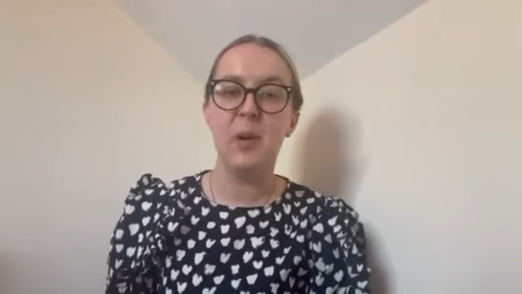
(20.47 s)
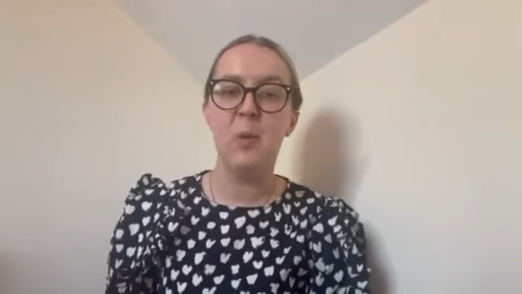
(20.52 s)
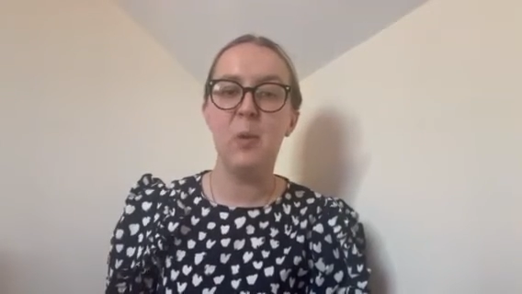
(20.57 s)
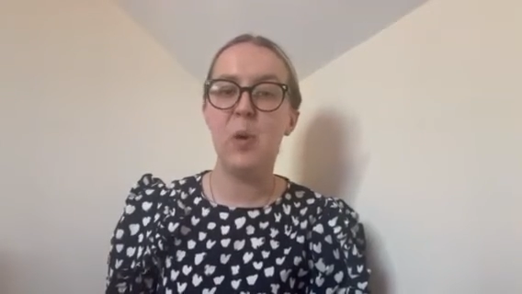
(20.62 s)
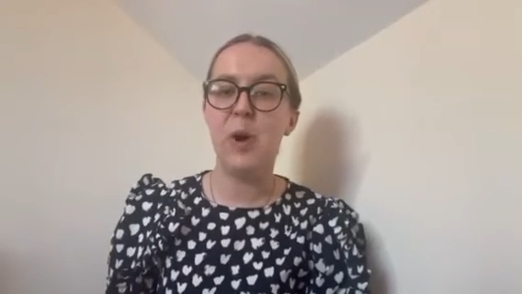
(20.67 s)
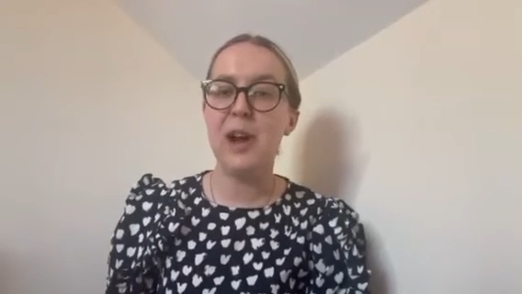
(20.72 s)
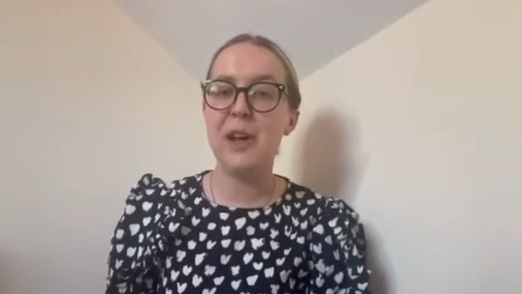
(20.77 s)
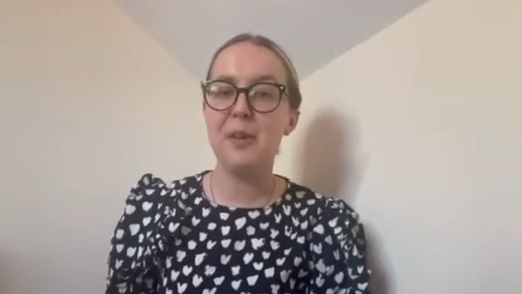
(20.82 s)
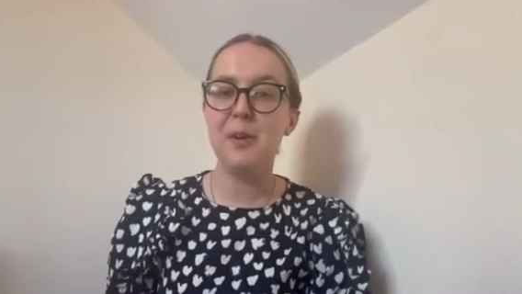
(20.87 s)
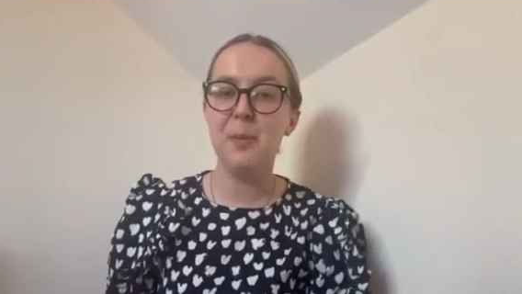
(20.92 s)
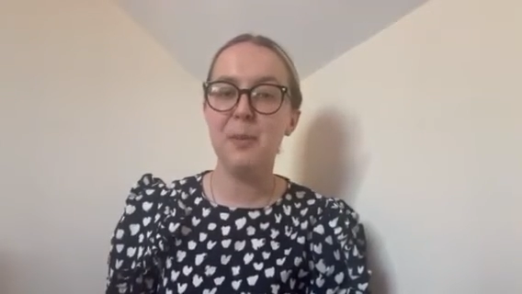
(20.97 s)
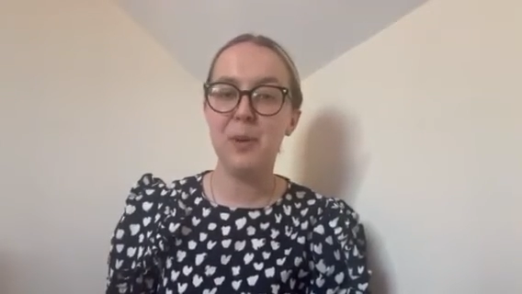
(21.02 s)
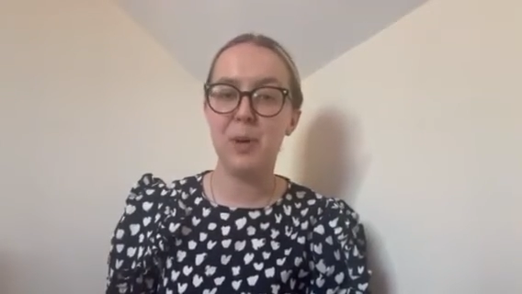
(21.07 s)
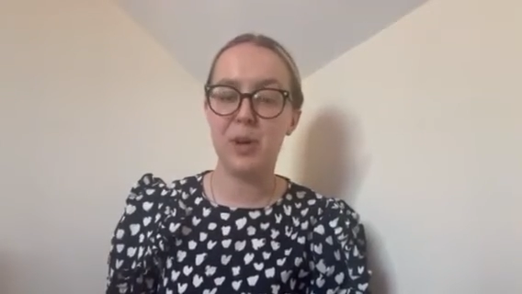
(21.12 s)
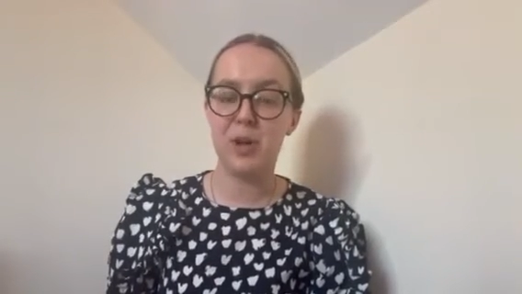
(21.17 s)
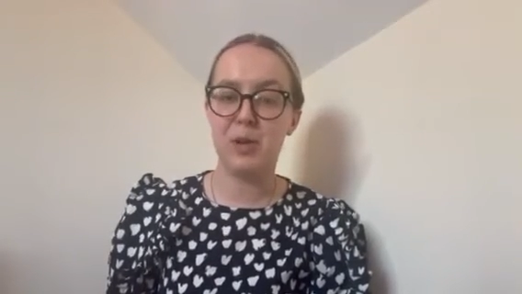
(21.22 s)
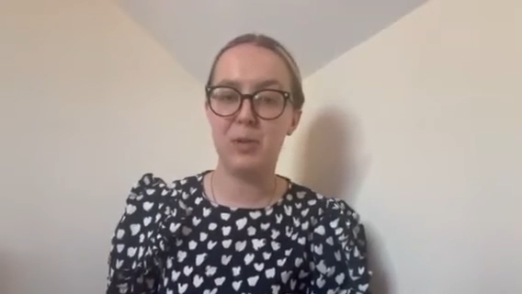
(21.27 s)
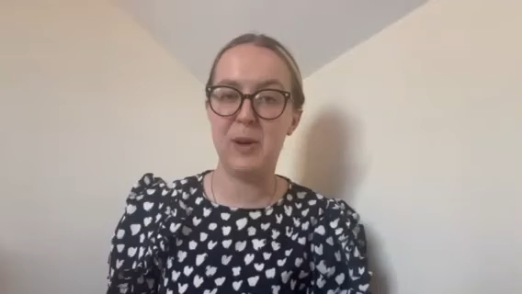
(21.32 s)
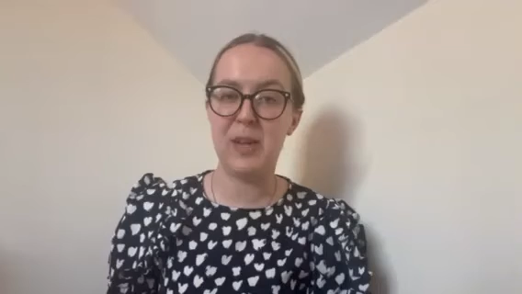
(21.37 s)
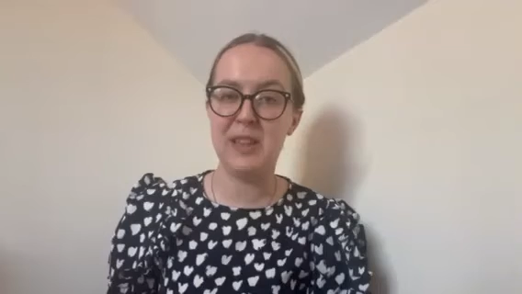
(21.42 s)
Why not
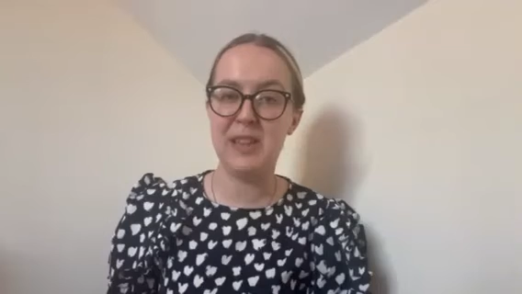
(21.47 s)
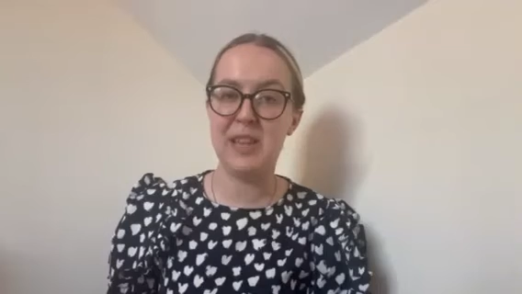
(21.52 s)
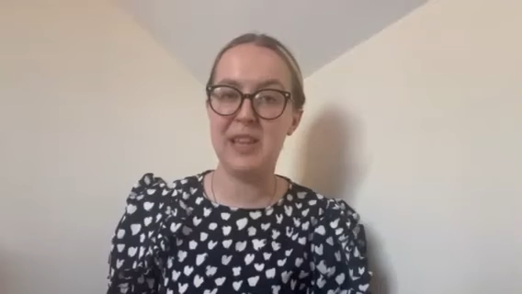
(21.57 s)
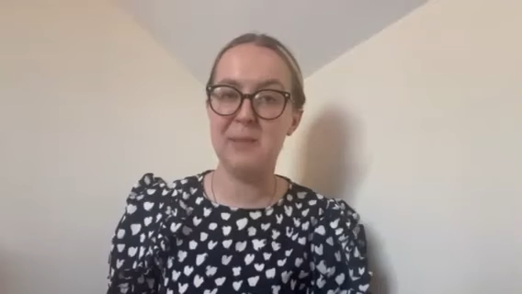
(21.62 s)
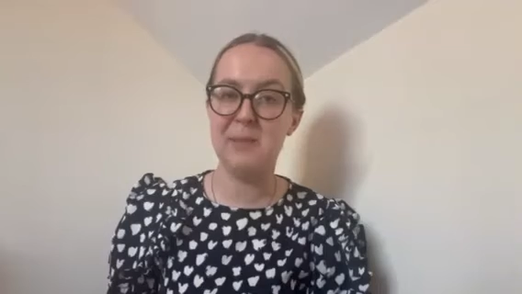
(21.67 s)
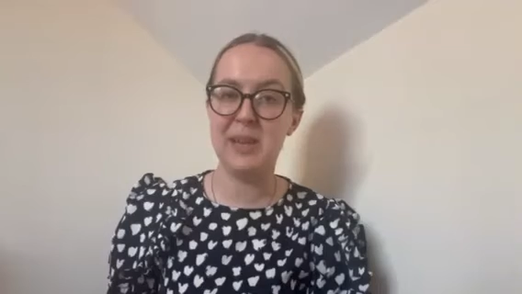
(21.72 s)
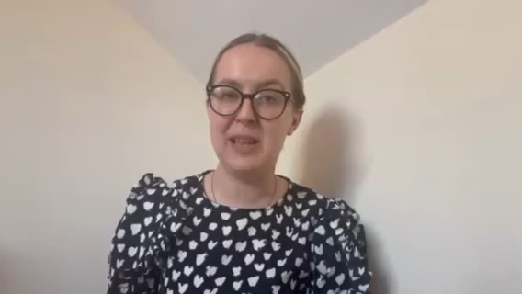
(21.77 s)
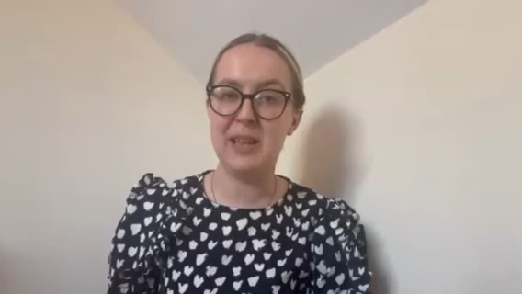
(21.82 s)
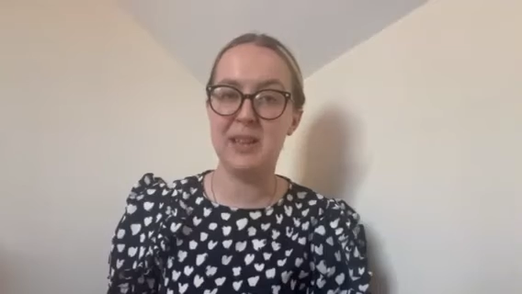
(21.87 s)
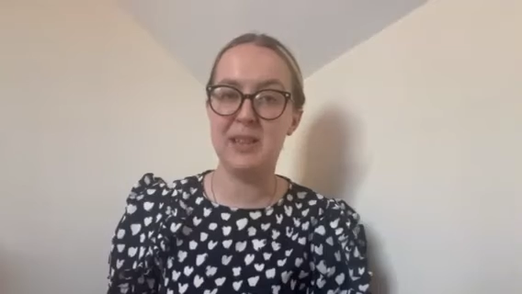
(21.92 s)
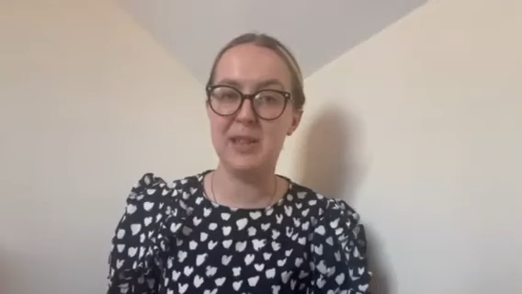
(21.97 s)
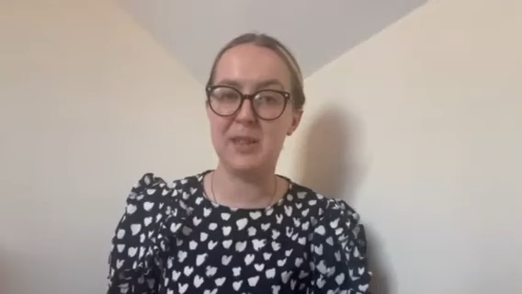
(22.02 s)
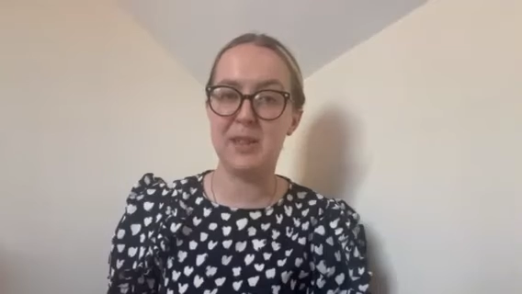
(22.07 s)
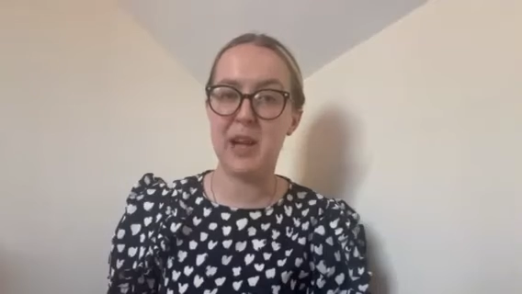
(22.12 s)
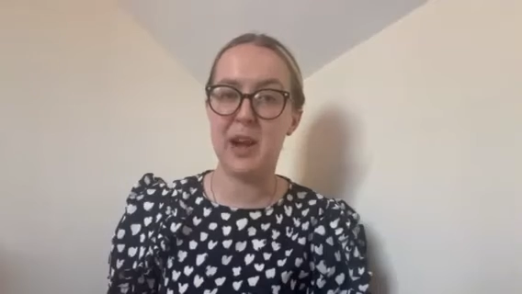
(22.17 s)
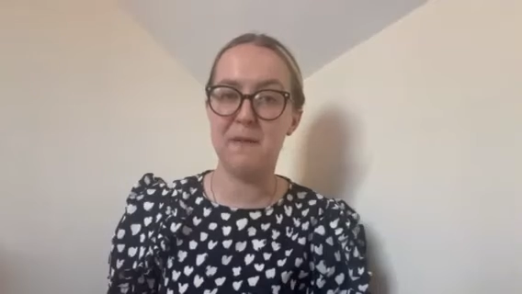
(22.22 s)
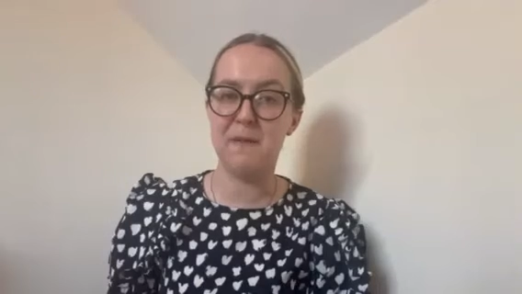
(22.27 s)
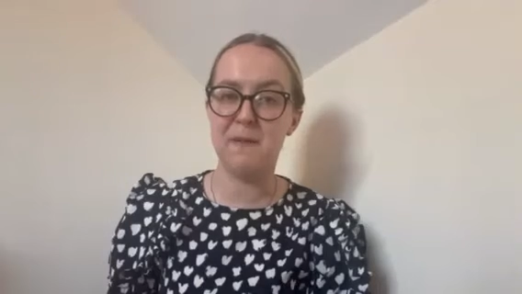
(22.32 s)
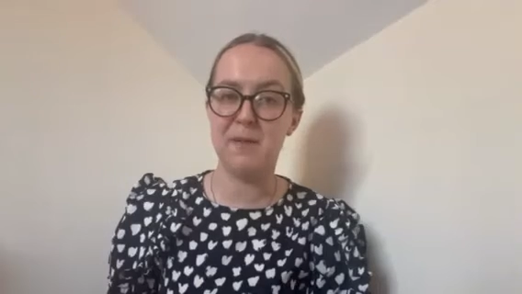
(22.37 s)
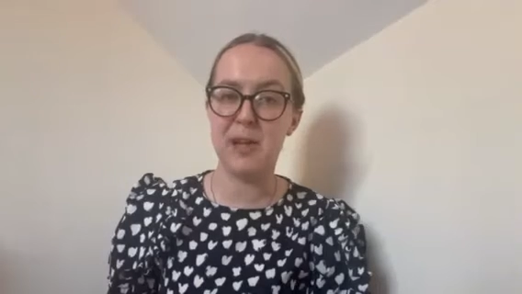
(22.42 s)
book a 20 minute
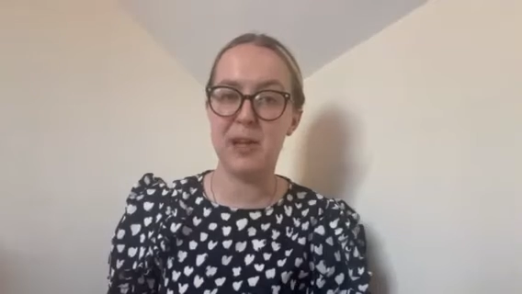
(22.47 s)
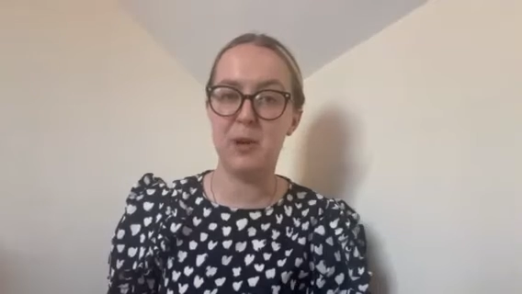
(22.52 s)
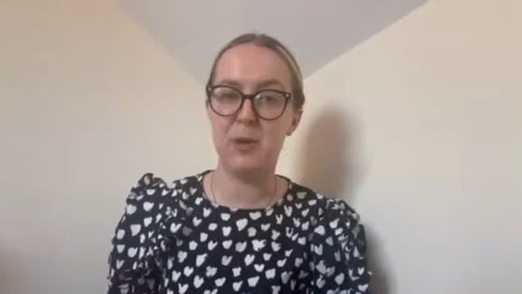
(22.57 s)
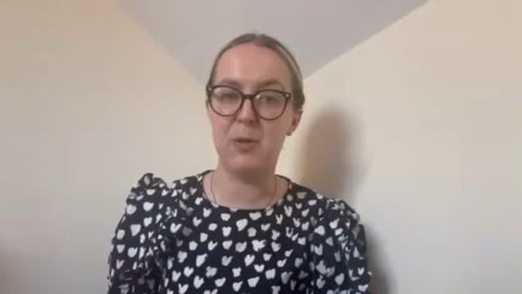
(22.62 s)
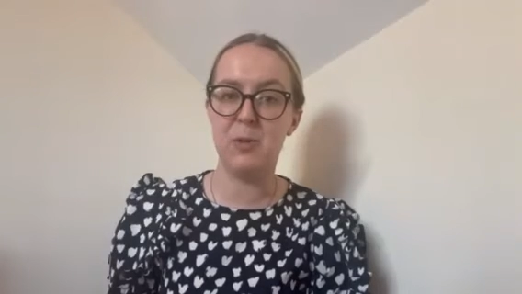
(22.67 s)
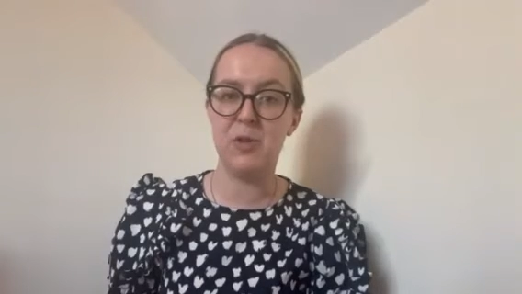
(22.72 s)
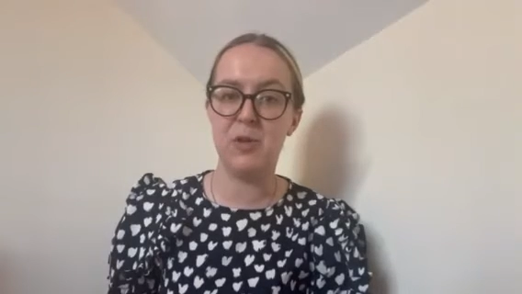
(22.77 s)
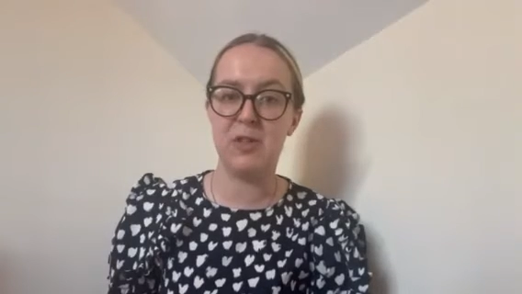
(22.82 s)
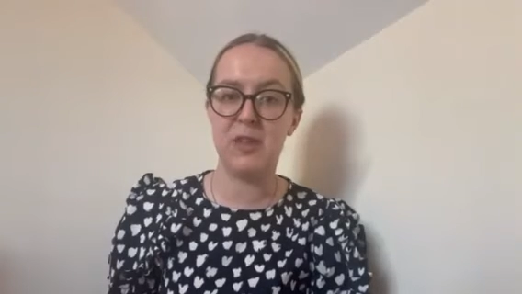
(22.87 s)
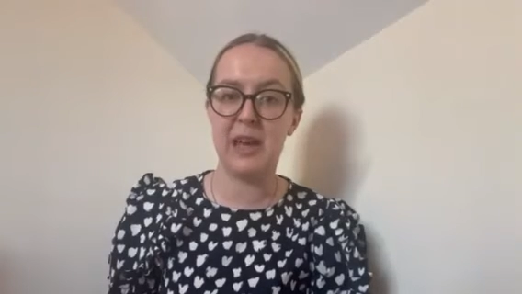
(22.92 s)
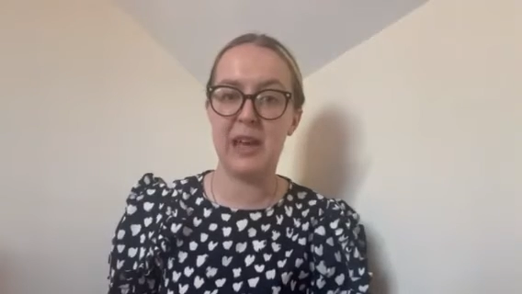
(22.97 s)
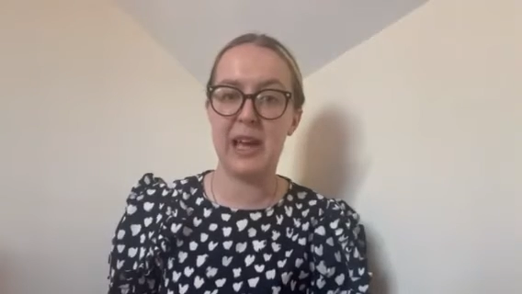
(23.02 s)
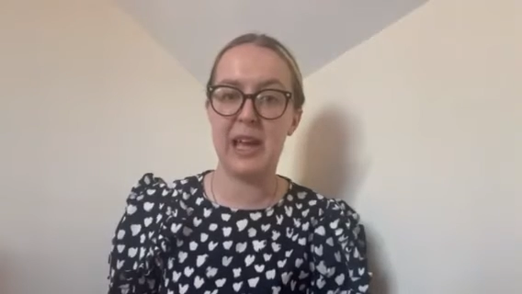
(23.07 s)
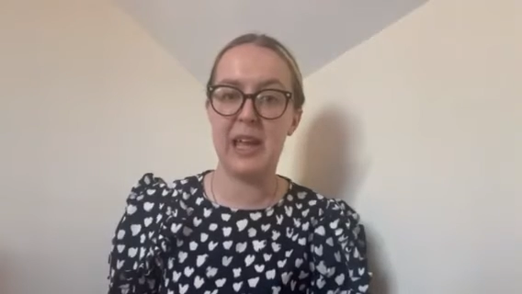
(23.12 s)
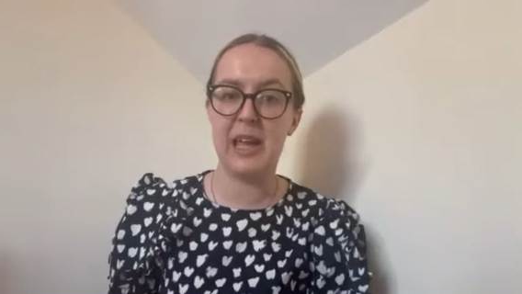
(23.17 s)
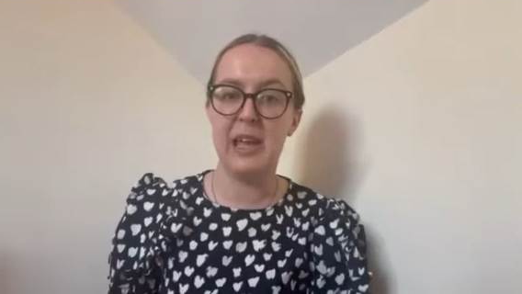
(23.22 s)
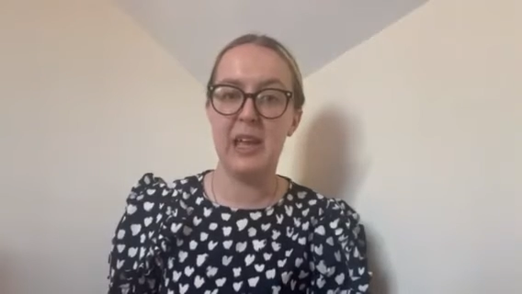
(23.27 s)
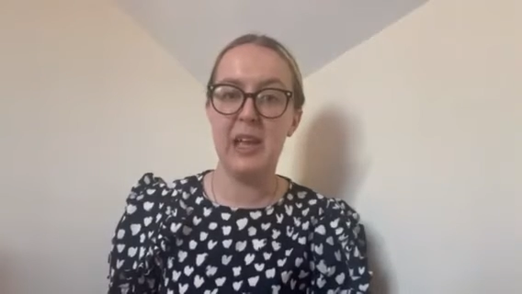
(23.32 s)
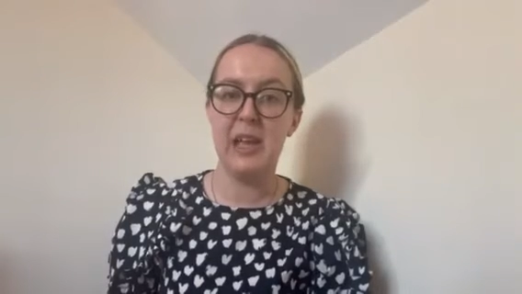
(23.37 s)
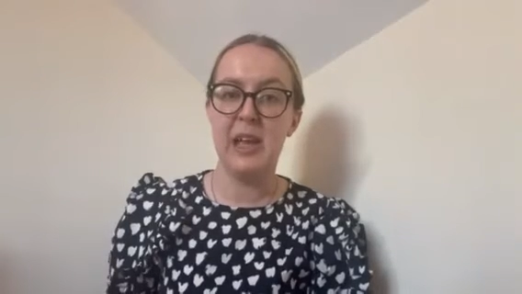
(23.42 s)
discovery call
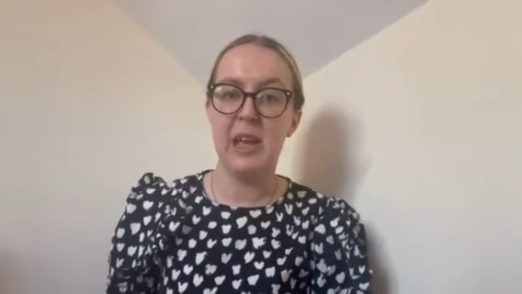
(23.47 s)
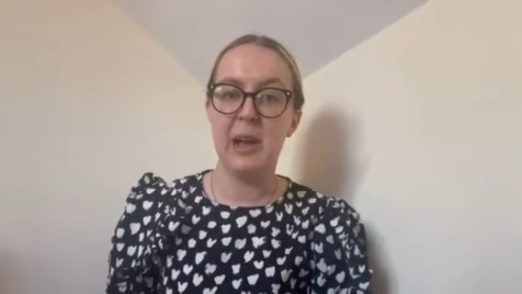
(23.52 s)
today